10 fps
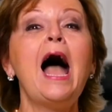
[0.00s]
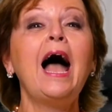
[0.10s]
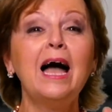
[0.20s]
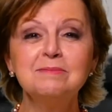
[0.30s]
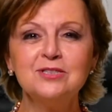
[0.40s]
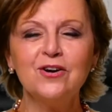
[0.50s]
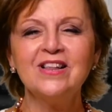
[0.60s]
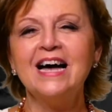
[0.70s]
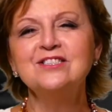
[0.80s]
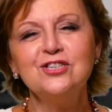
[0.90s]
I'm so
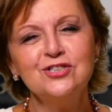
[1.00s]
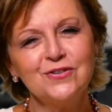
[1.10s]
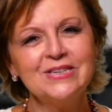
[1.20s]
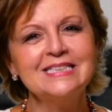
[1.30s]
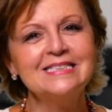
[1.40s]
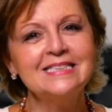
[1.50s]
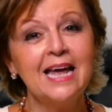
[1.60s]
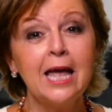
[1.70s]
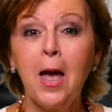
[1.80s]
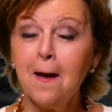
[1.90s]
glad you joined us
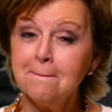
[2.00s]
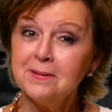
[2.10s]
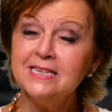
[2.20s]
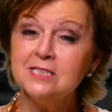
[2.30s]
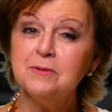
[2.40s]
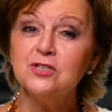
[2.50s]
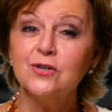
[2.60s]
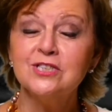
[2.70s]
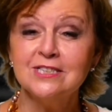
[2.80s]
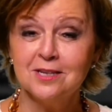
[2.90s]
today. Please be sure
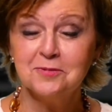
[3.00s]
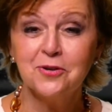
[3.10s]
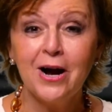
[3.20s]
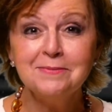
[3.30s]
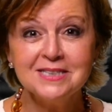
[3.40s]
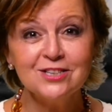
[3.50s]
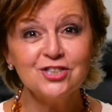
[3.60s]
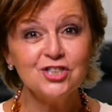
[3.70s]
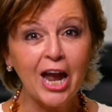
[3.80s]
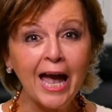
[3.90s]
to subscribe to this
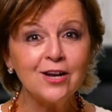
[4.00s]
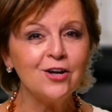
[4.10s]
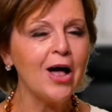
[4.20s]
channel